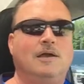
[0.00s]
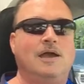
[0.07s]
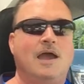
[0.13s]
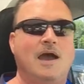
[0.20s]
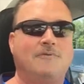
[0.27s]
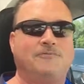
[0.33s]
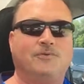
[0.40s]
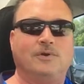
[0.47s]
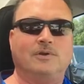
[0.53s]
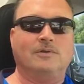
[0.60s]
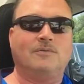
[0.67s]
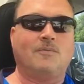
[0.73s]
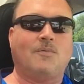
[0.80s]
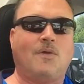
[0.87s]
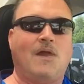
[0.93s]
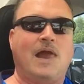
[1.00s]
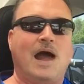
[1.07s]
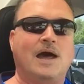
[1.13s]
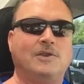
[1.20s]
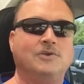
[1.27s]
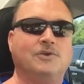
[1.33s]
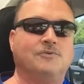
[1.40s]
effort
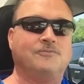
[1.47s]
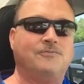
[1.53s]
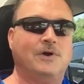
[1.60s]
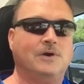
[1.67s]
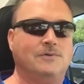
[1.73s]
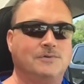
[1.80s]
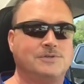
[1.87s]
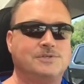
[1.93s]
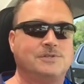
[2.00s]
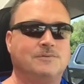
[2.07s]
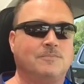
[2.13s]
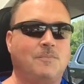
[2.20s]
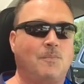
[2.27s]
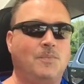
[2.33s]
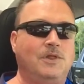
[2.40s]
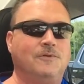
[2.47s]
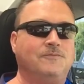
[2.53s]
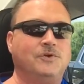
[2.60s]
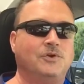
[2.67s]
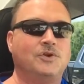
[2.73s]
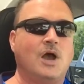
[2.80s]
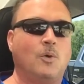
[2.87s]
out of your folks if
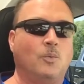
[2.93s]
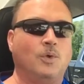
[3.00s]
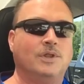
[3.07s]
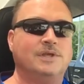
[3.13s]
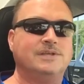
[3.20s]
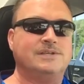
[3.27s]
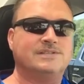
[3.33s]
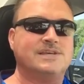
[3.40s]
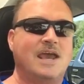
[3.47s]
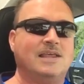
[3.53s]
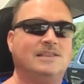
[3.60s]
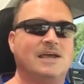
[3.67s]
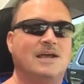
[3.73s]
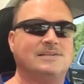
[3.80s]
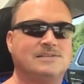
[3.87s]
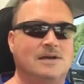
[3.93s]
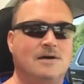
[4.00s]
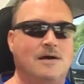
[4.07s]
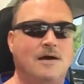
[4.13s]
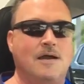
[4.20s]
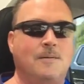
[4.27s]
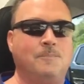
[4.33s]
you're not willing to take that
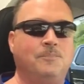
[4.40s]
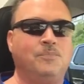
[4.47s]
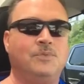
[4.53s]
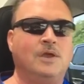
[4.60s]
time